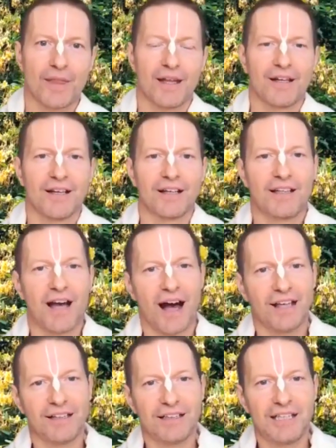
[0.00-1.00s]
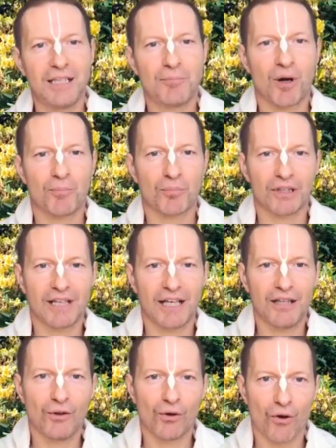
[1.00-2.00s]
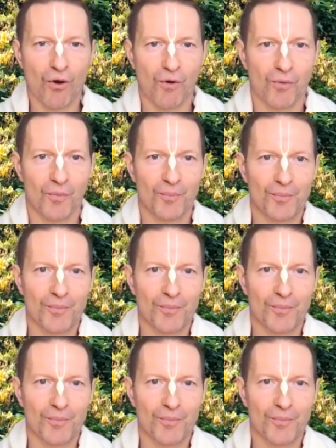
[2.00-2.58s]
Jnana Deepa Prade Guru.